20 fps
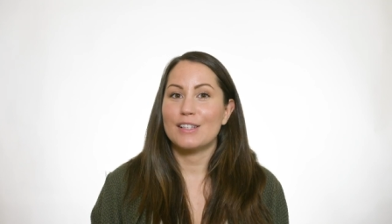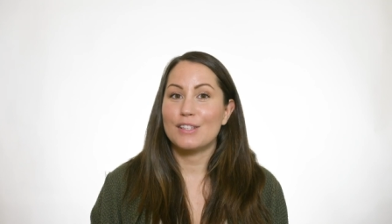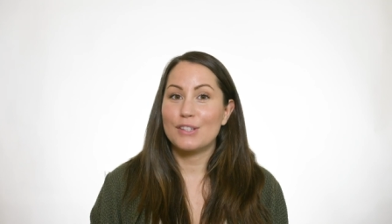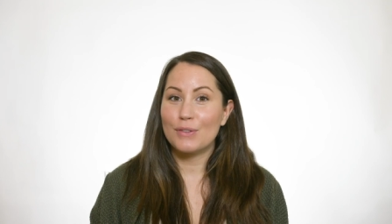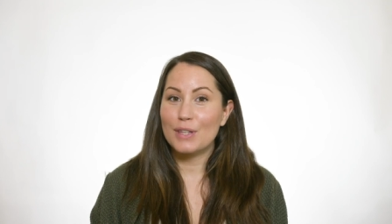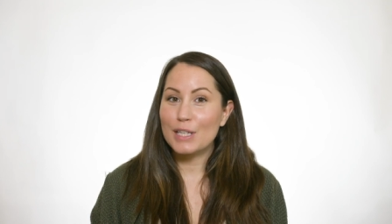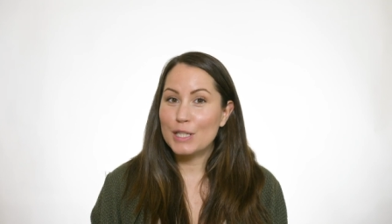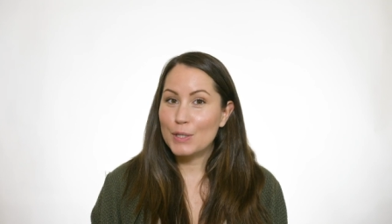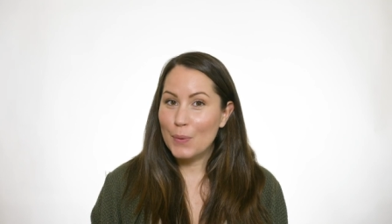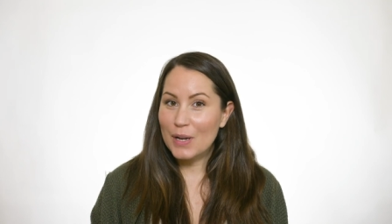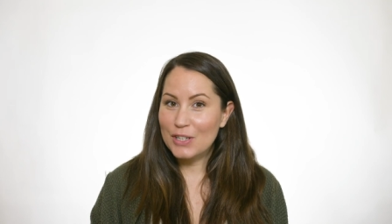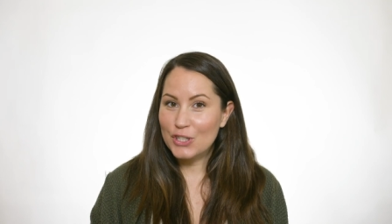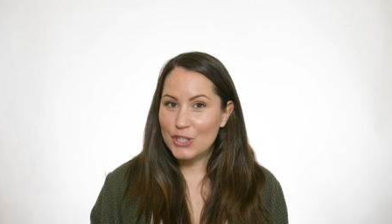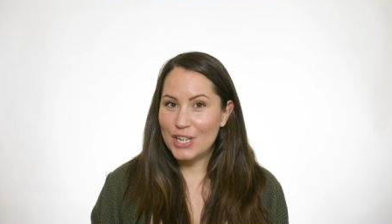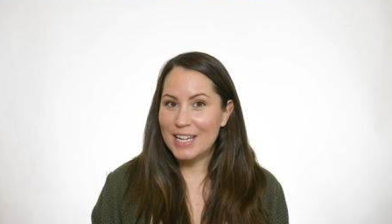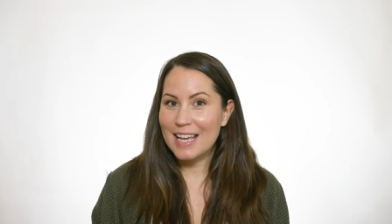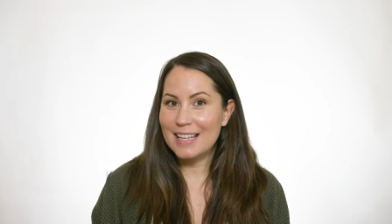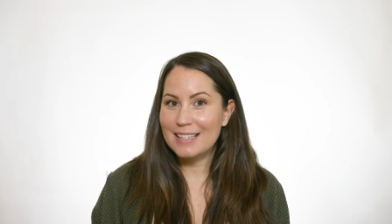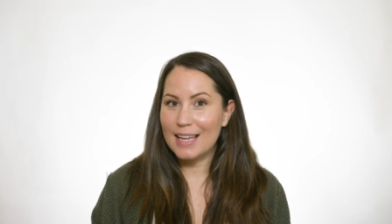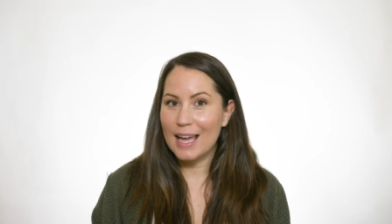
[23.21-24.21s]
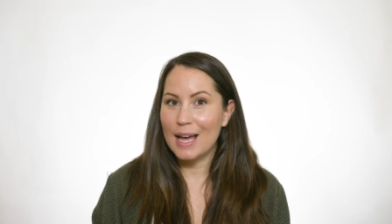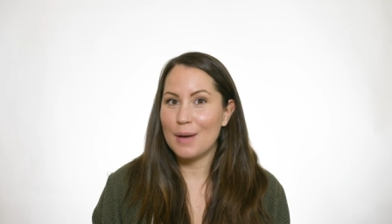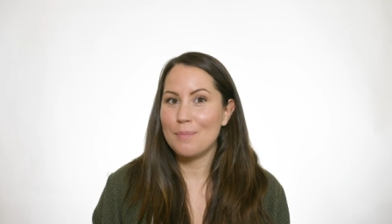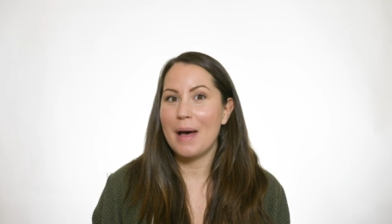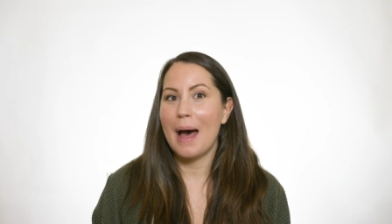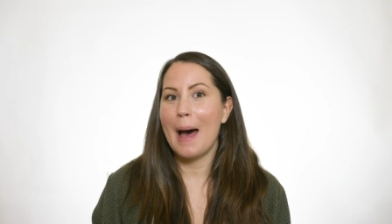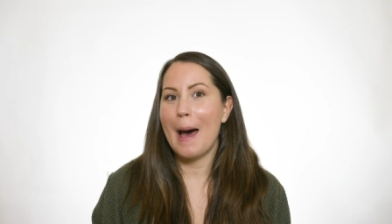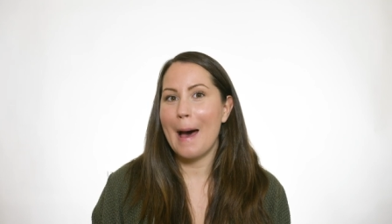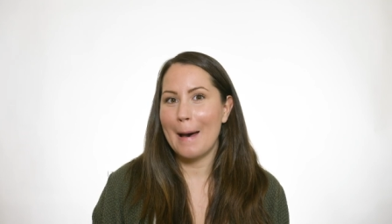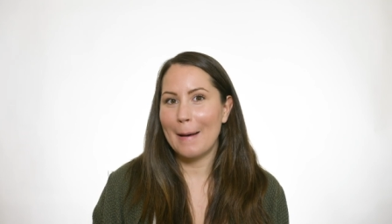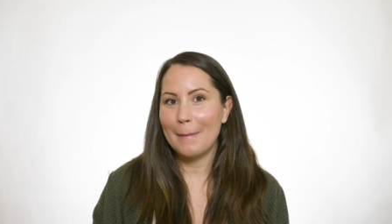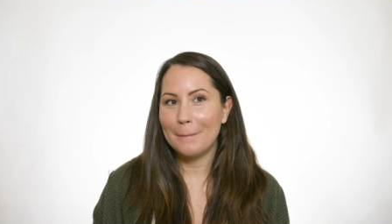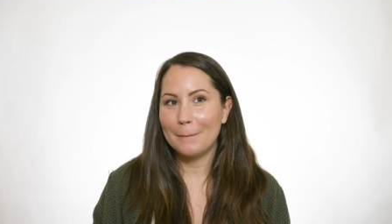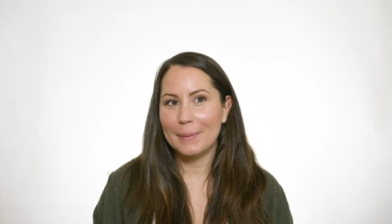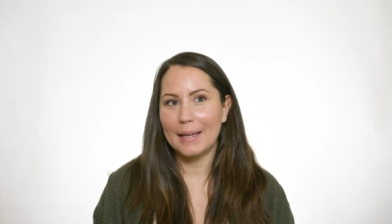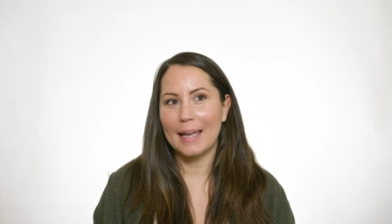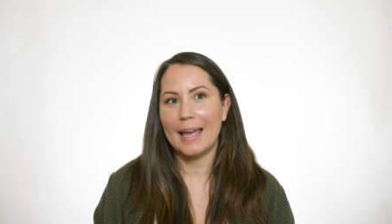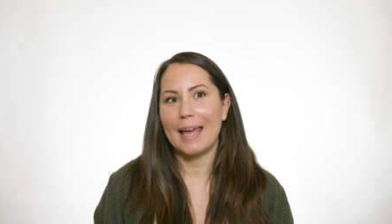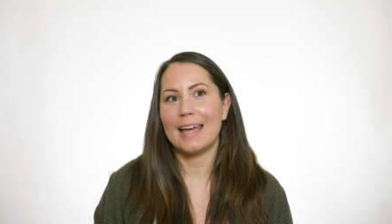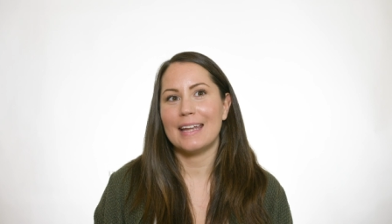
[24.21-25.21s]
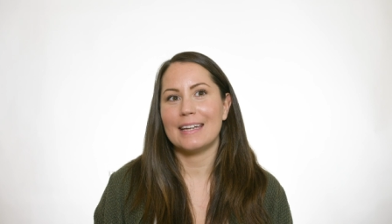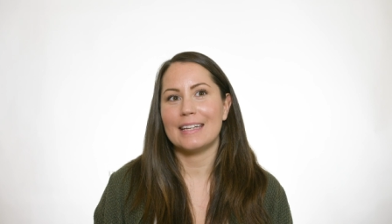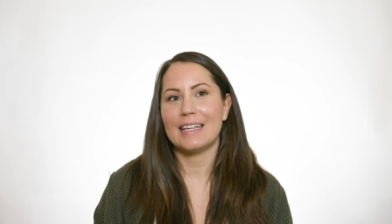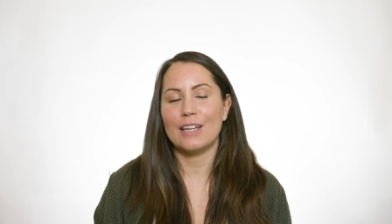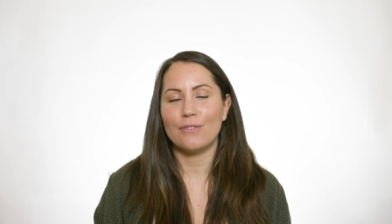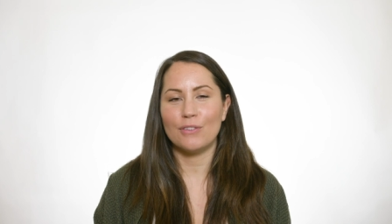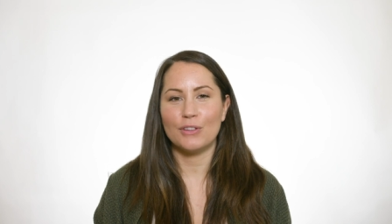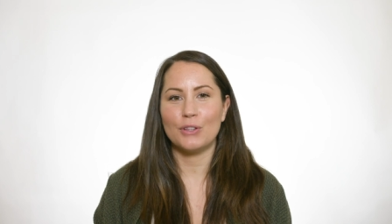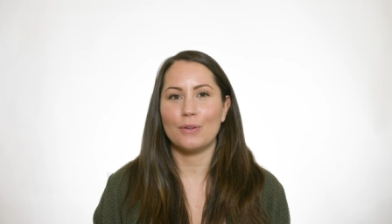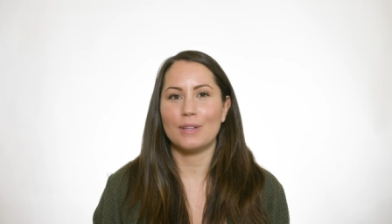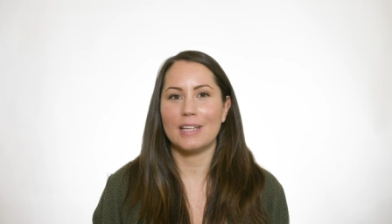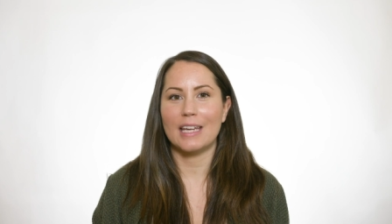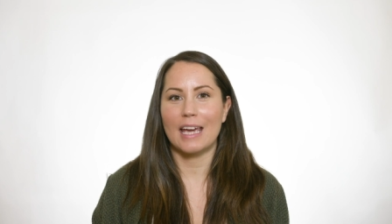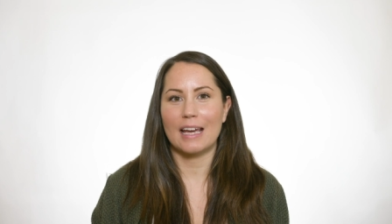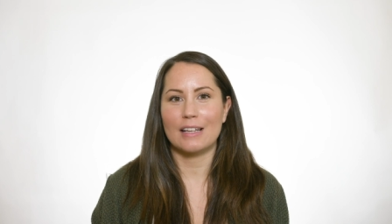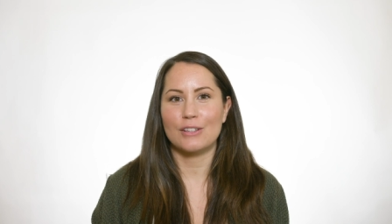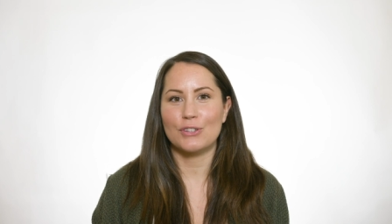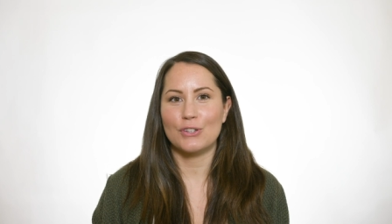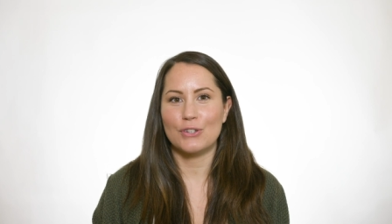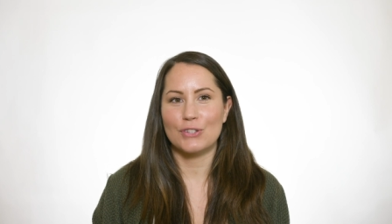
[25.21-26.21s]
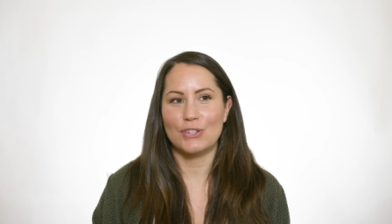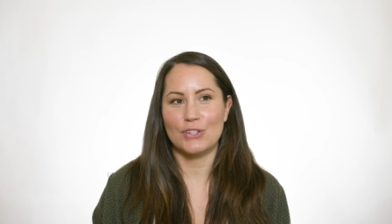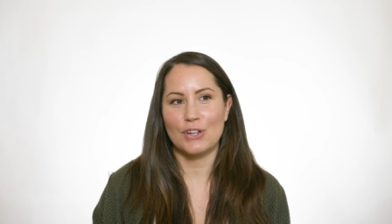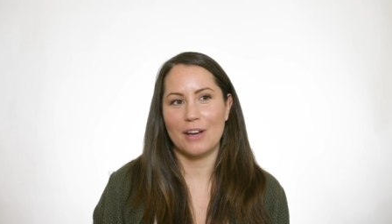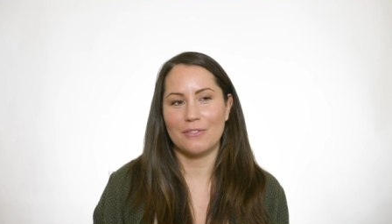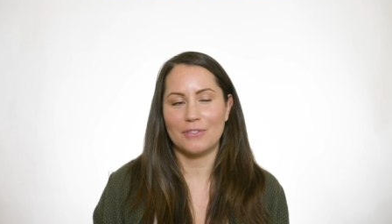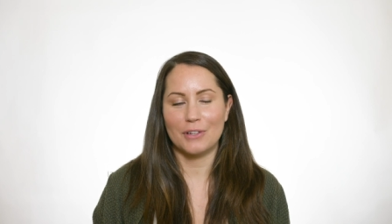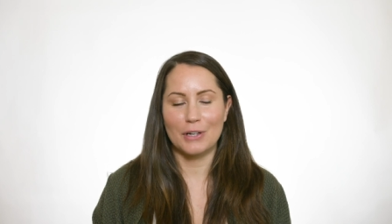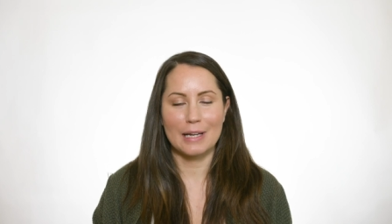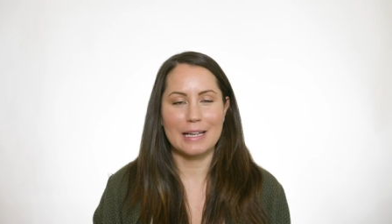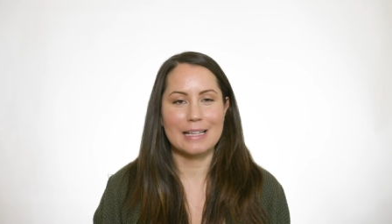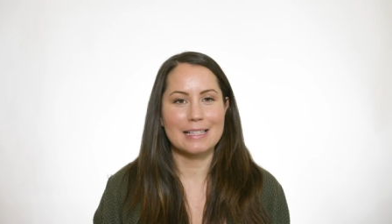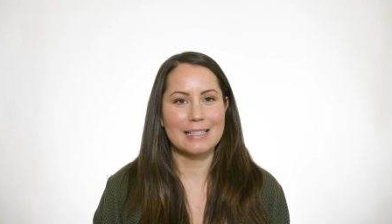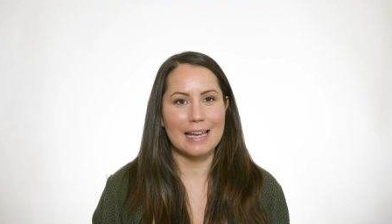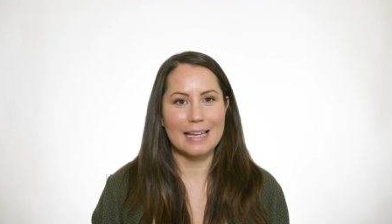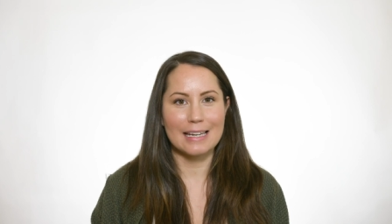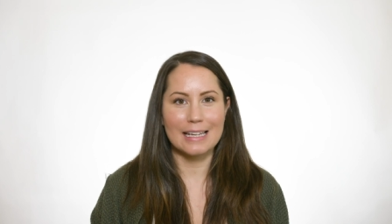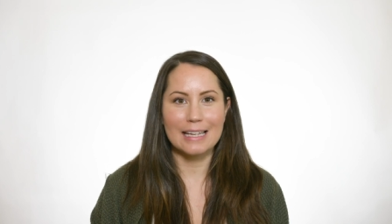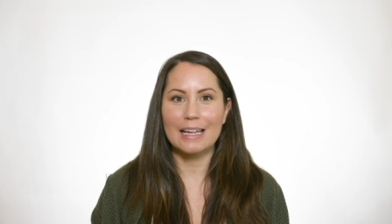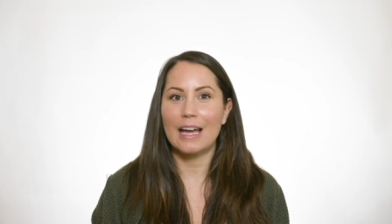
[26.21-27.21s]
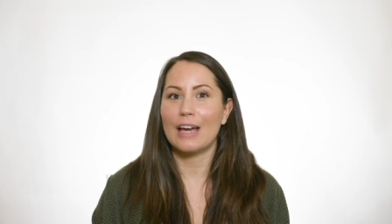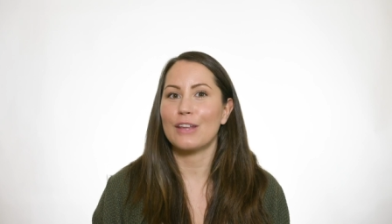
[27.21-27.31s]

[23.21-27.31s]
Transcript: So this question has come up and even though the answer is not very exciting,